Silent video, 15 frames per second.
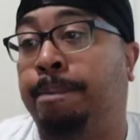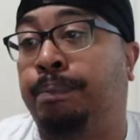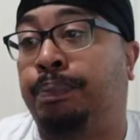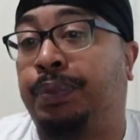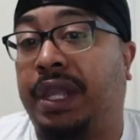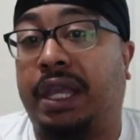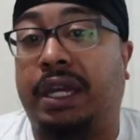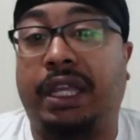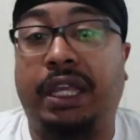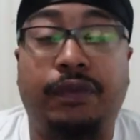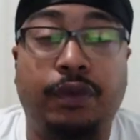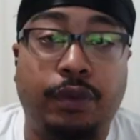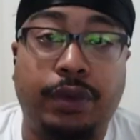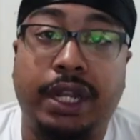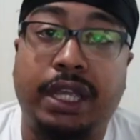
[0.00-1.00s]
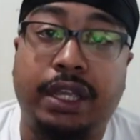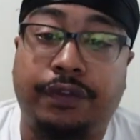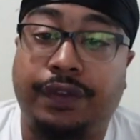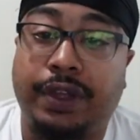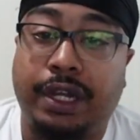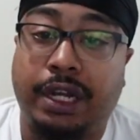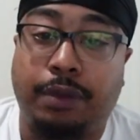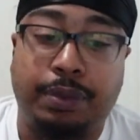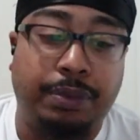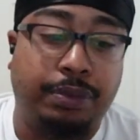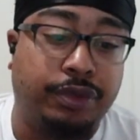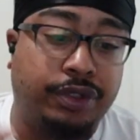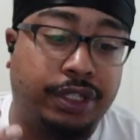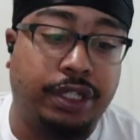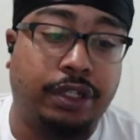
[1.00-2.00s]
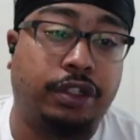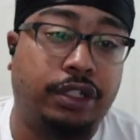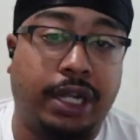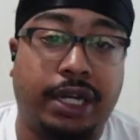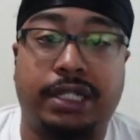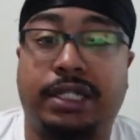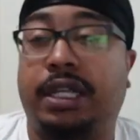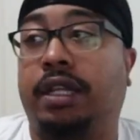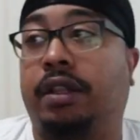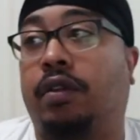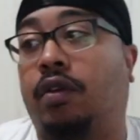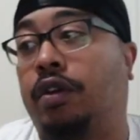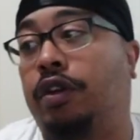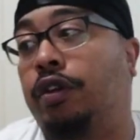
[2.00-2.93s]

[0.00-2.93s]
And even when they get found out, people still try to stay loyal.